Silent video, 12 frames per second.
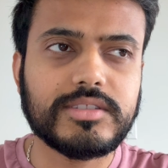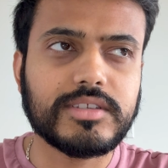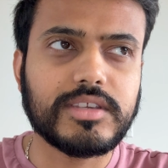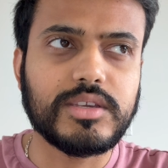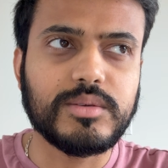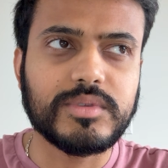to
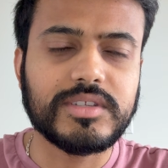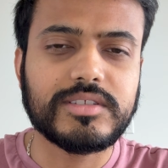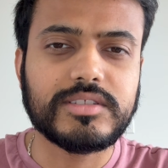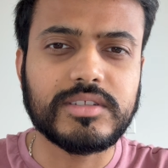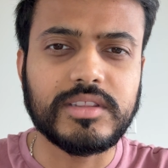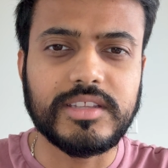Cumulus
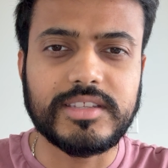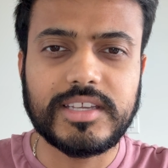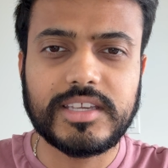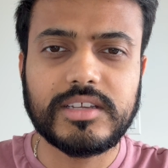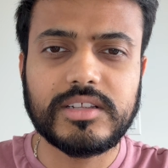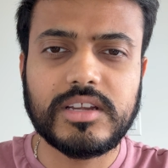to
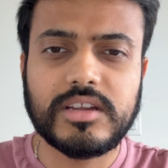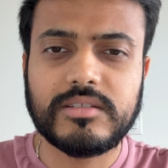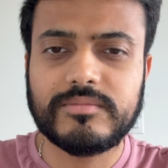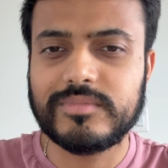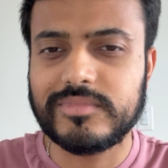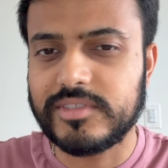Lenticular.
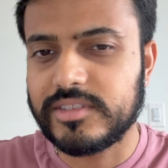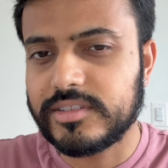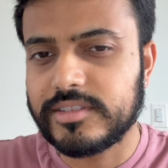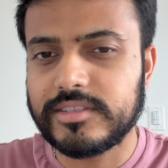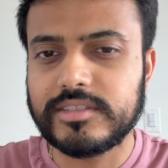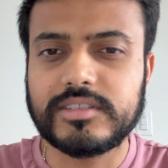
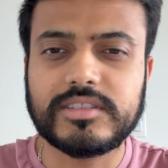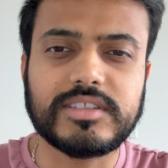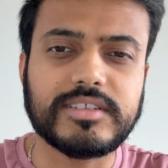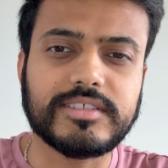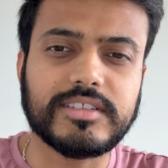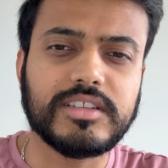
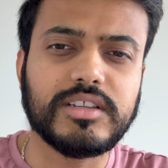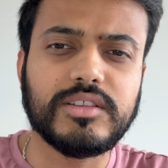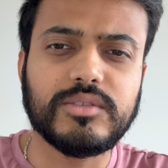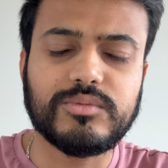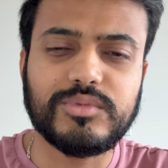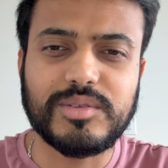There's a little
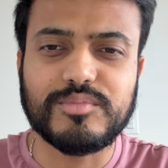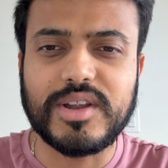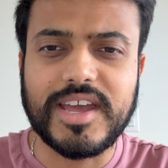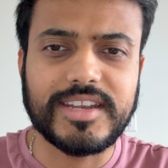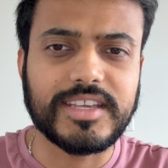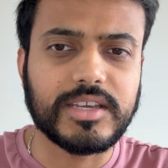
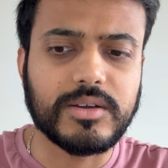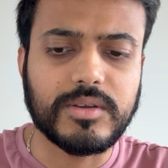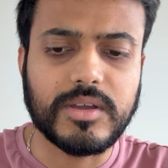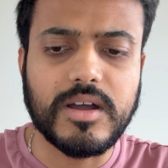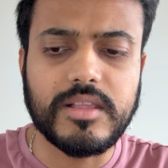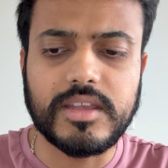rebranding going
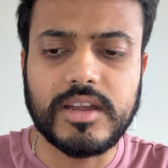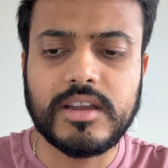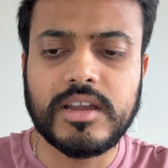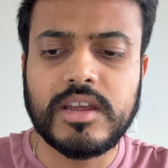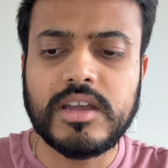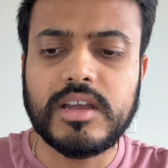on there.
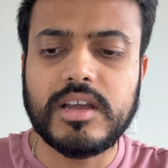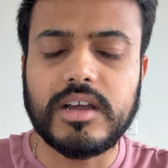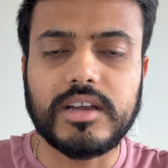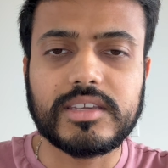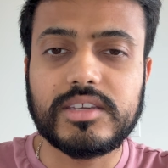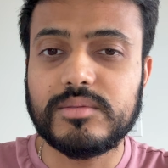
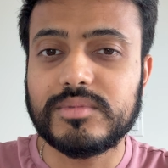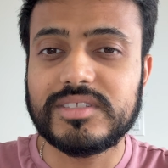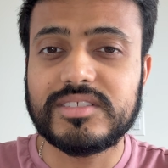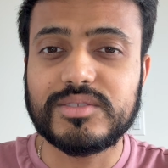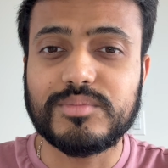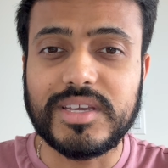Cumulus
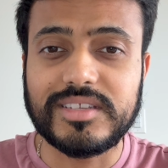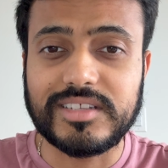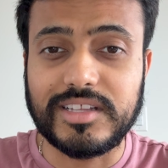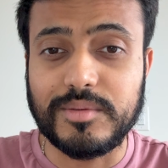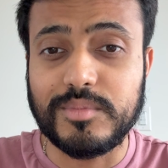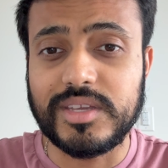just
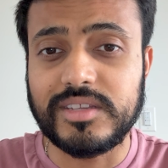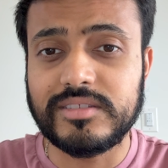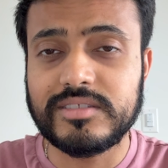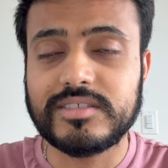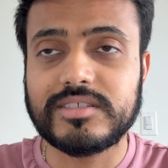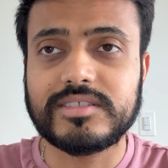basically
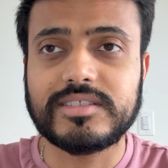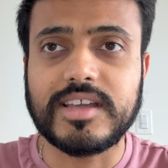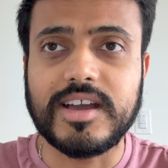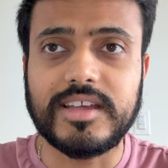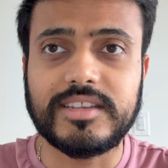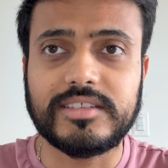means
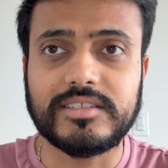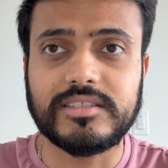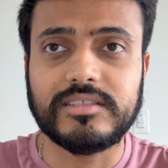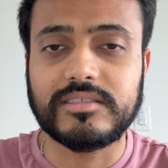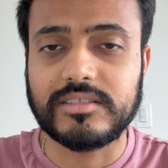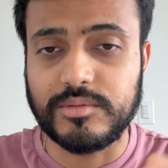that
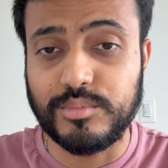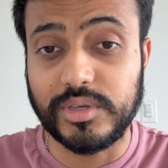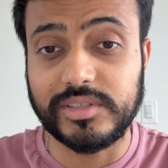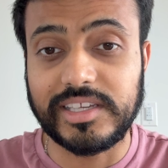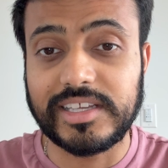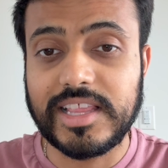I'm
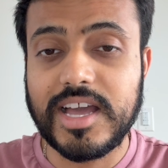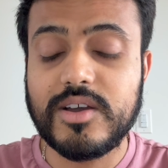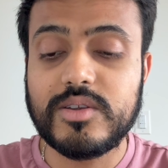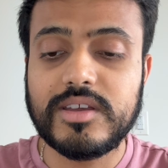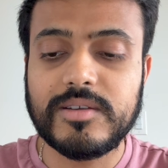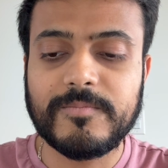building
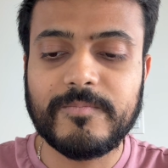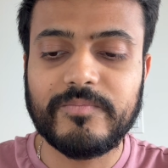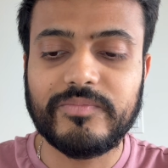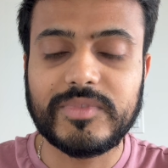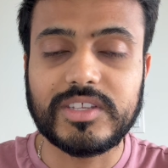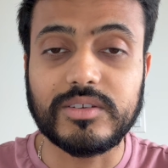cloud,
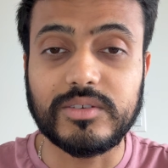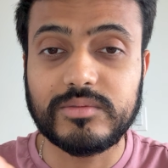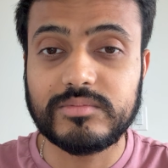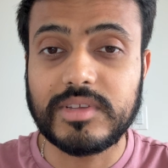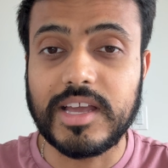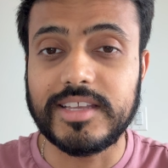so
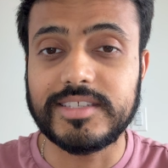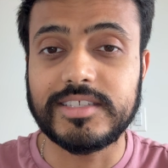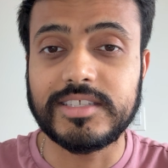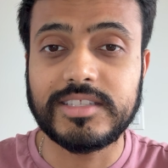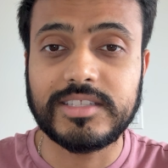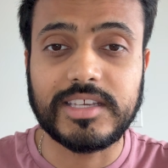as
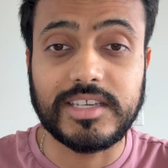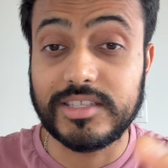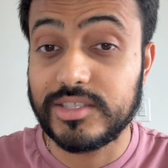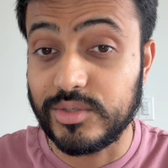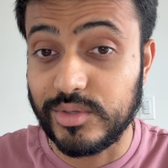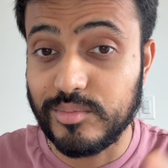in a
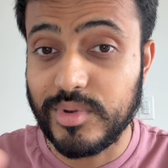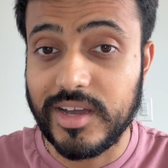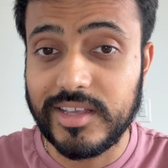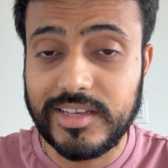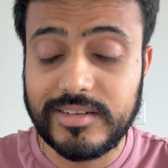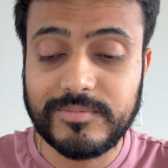student
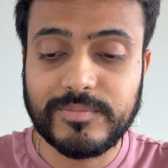pilot,